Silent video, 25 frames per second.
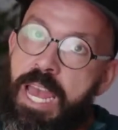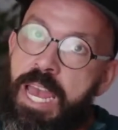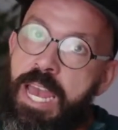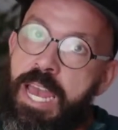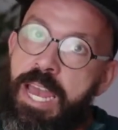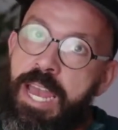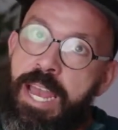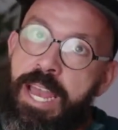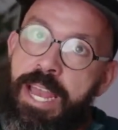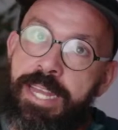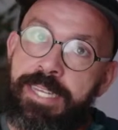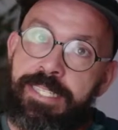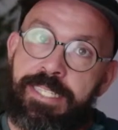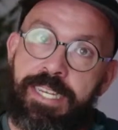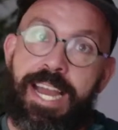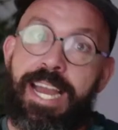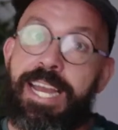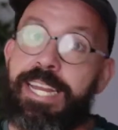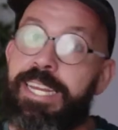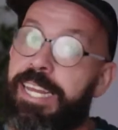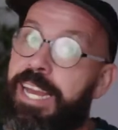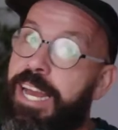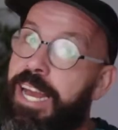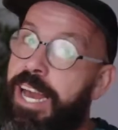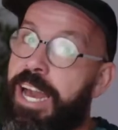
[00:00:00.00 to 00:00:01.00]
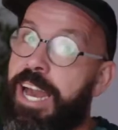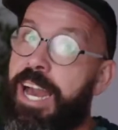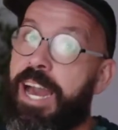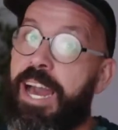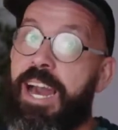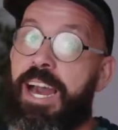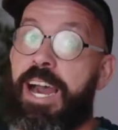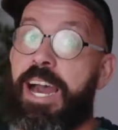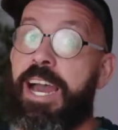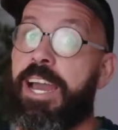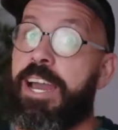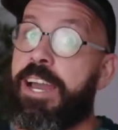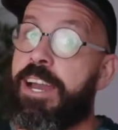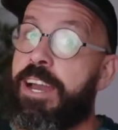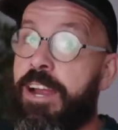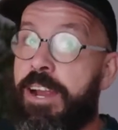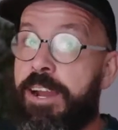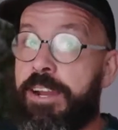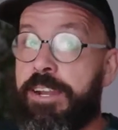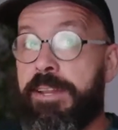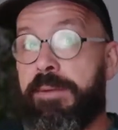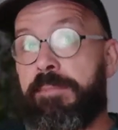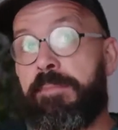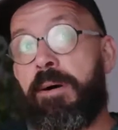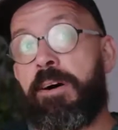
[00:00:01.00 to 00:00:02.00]
and I
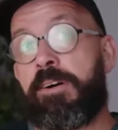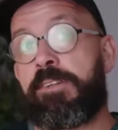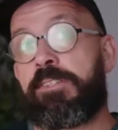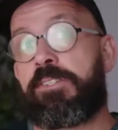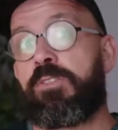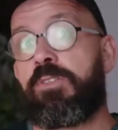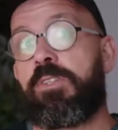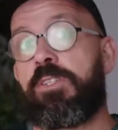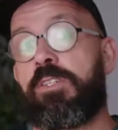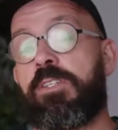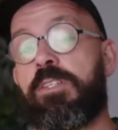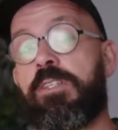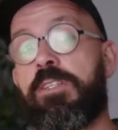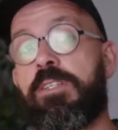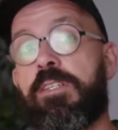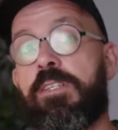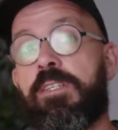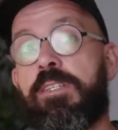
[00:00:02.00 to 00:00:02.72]
heard about